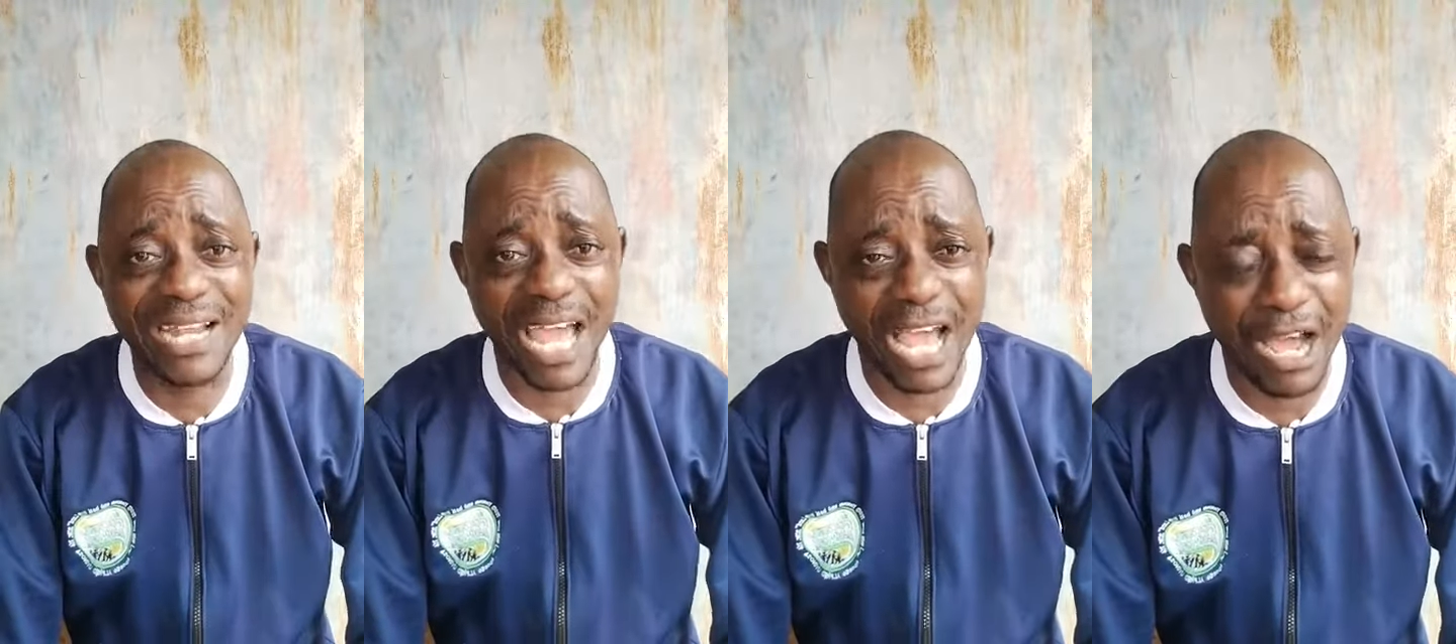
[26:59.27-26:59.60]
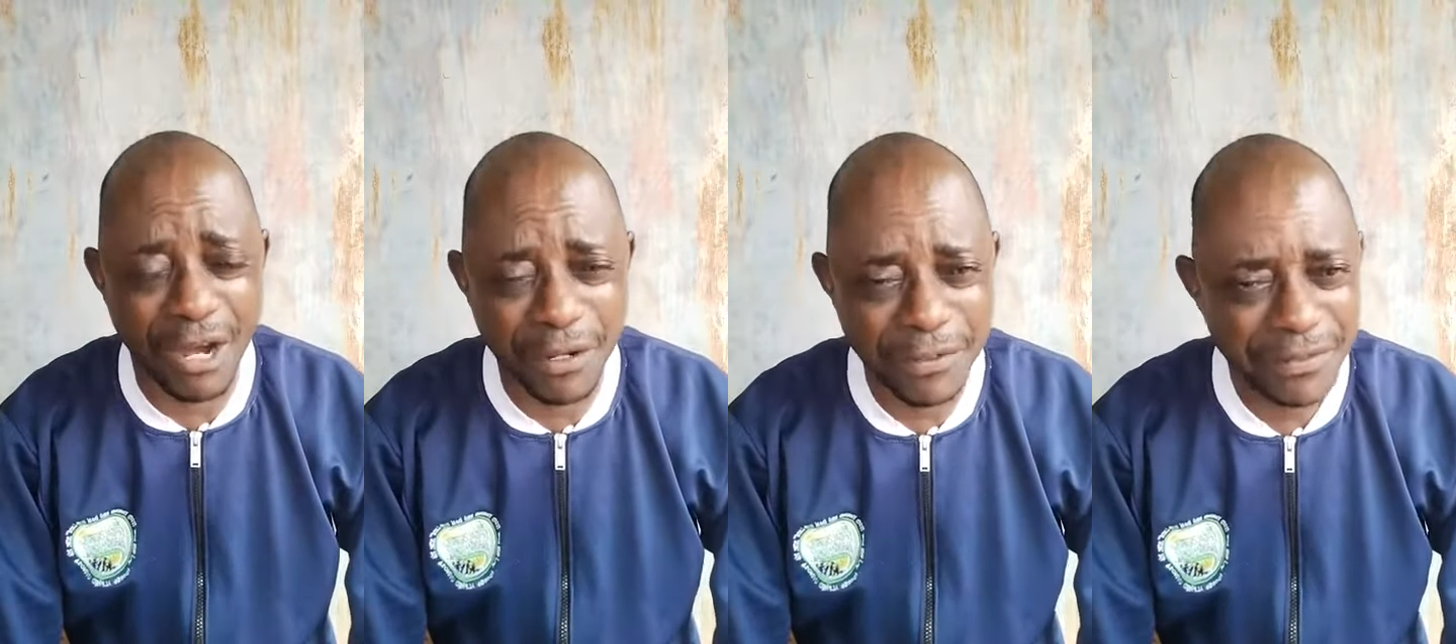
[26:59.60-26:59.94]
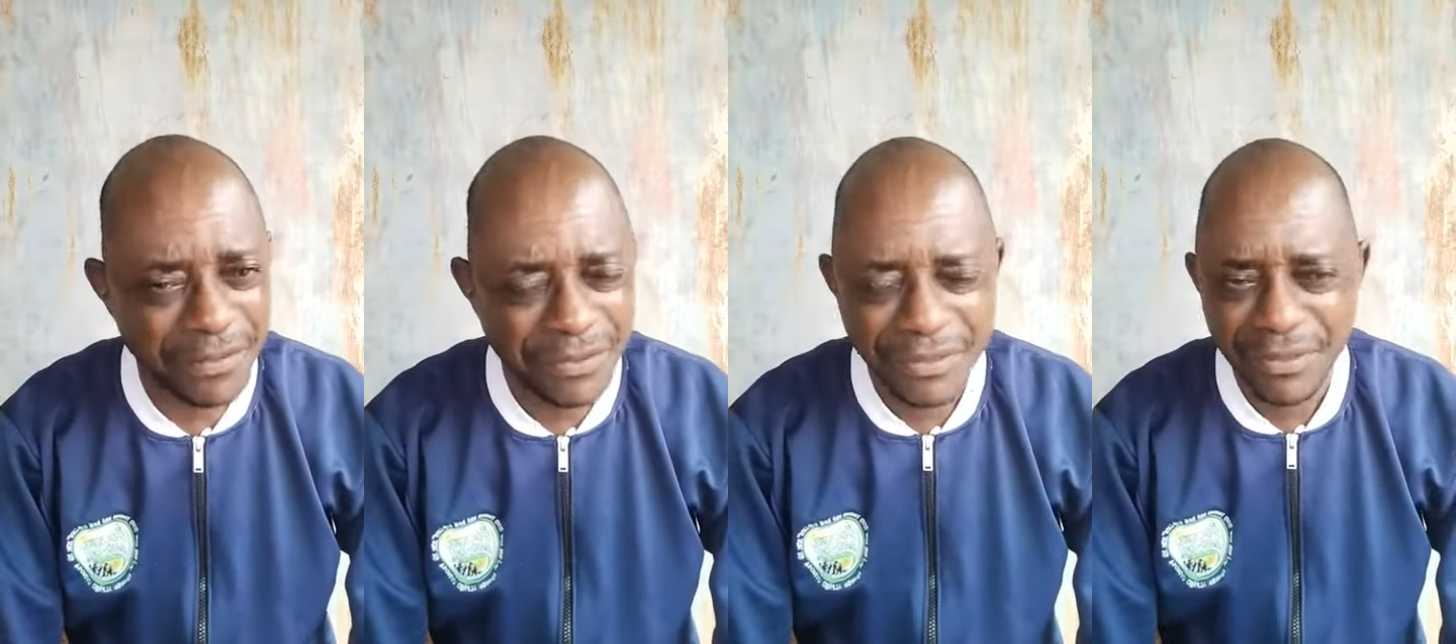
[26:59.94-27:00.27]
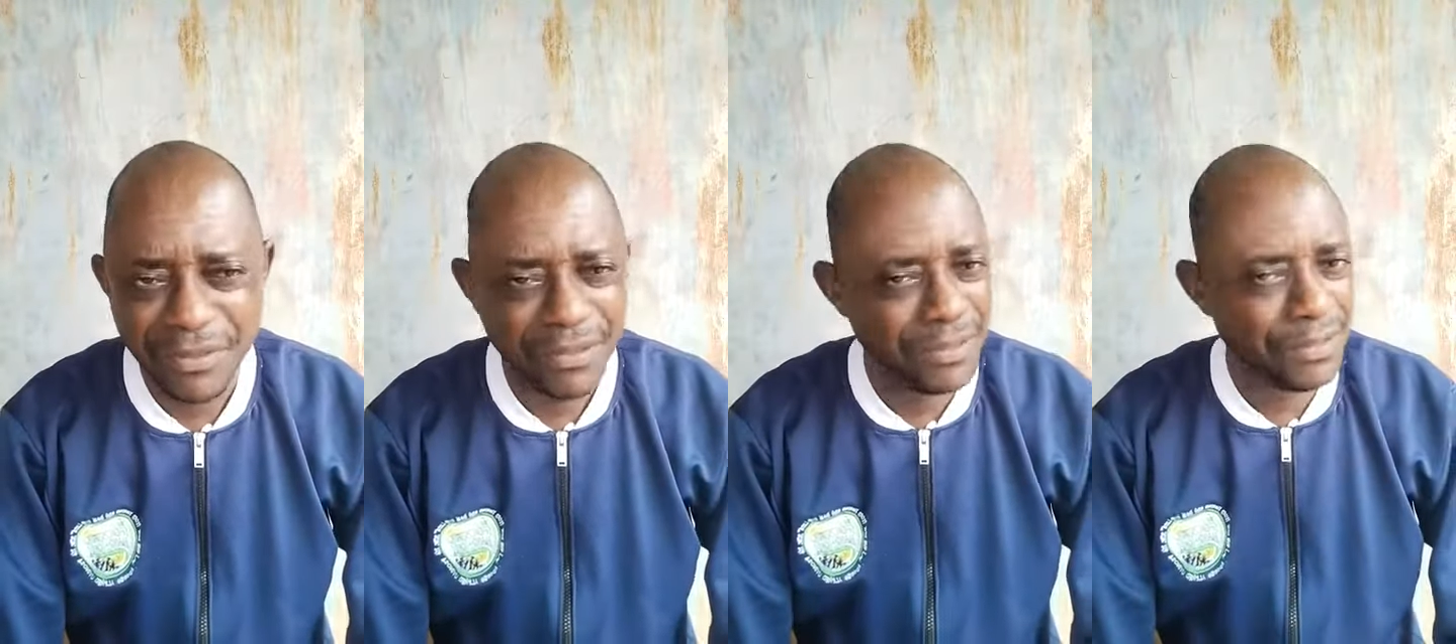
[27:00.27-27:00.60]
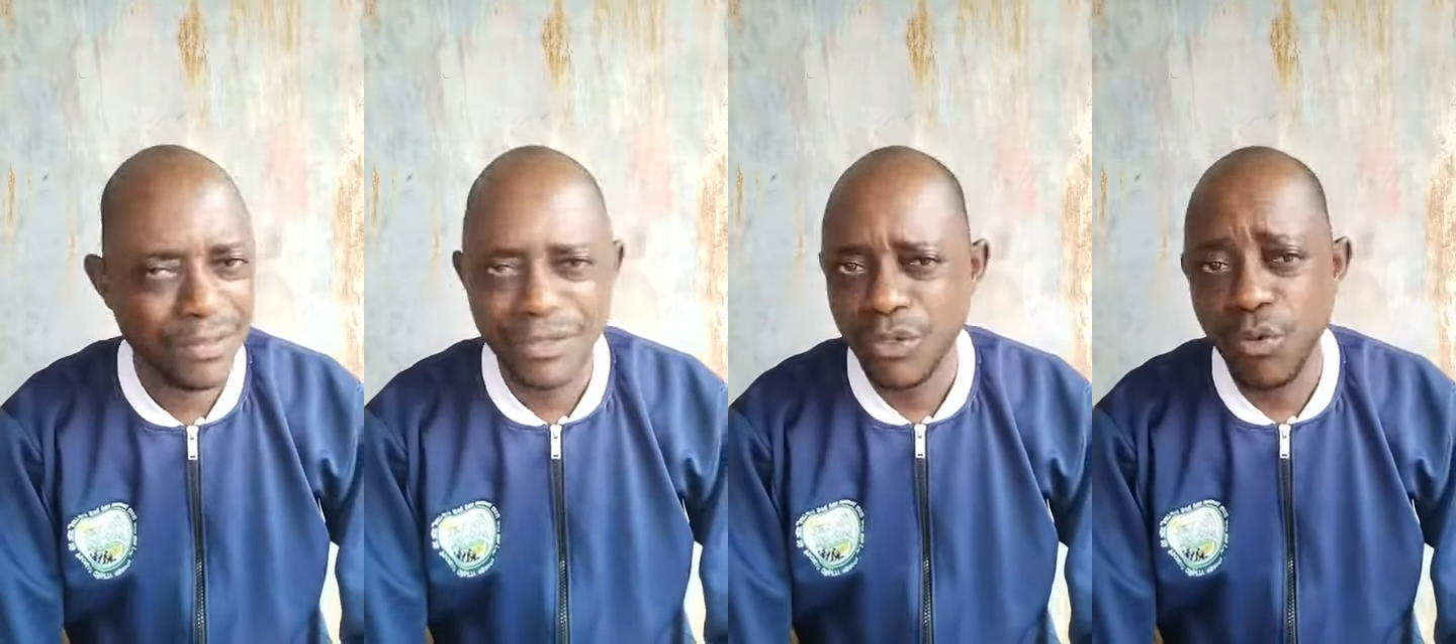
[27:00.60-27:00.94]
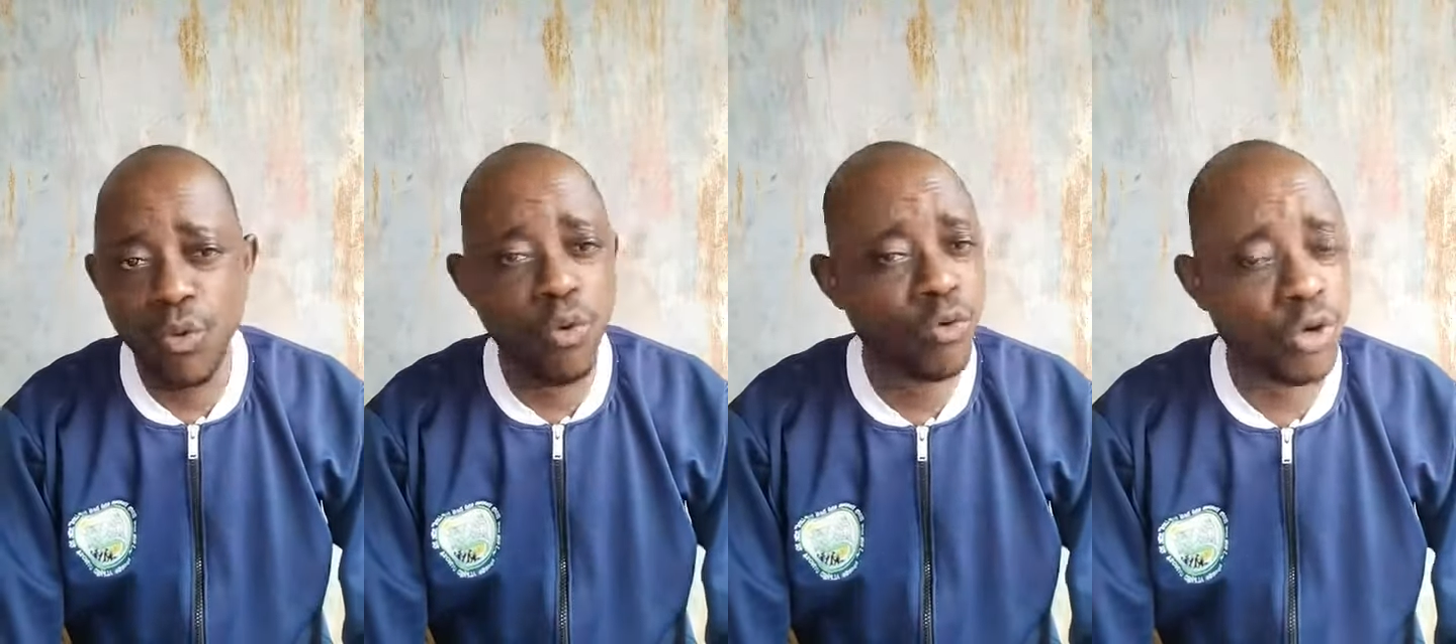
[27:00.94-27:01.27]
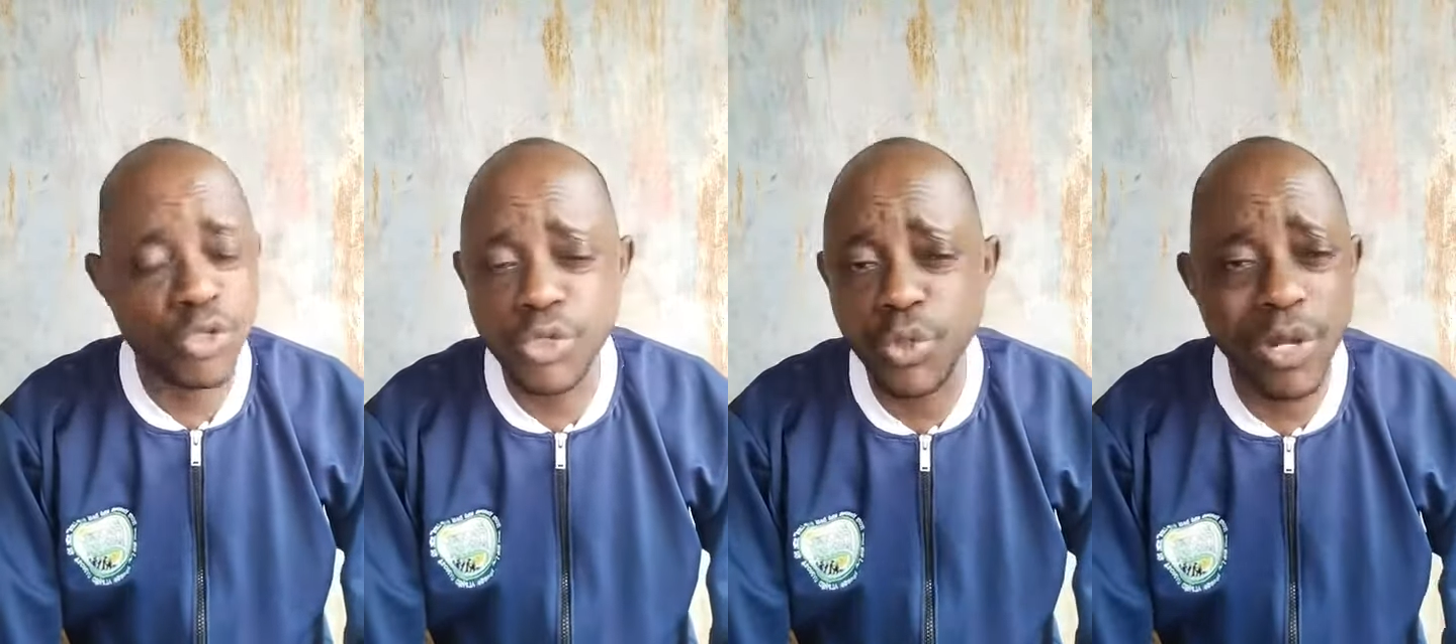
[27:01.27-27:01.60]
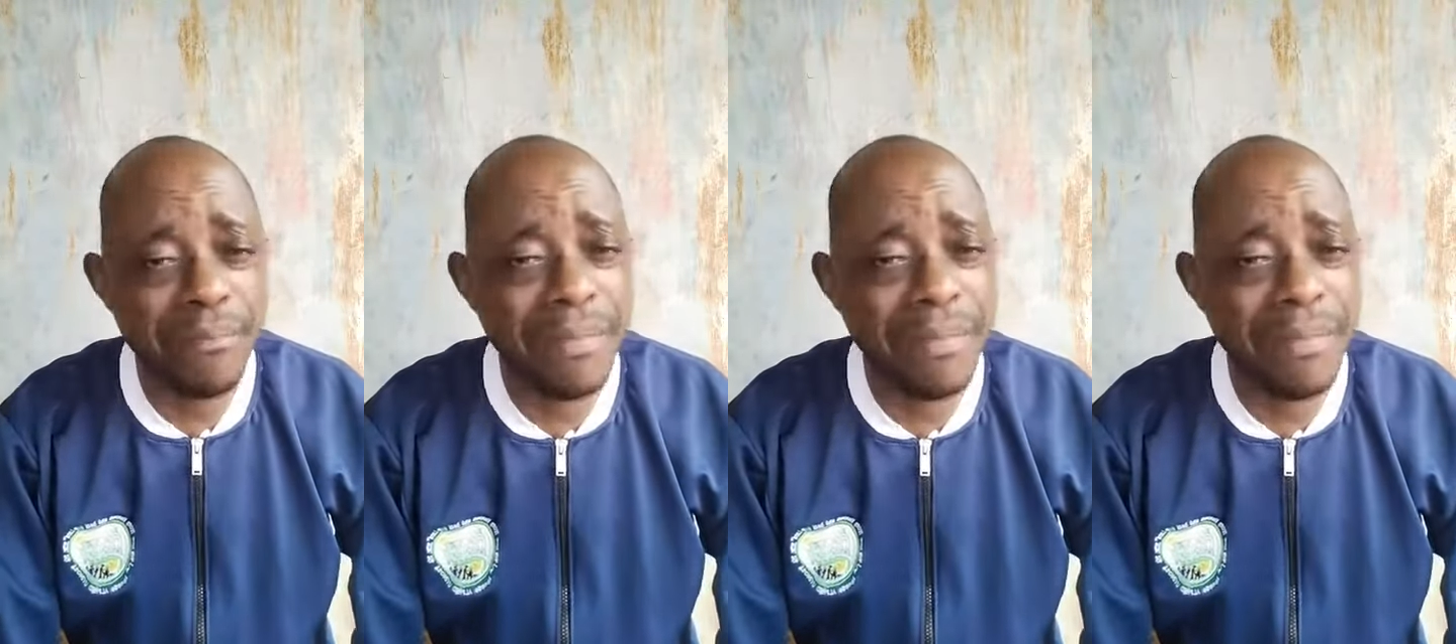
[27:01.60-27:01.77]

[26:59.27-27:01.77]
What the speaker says: now, we will continue to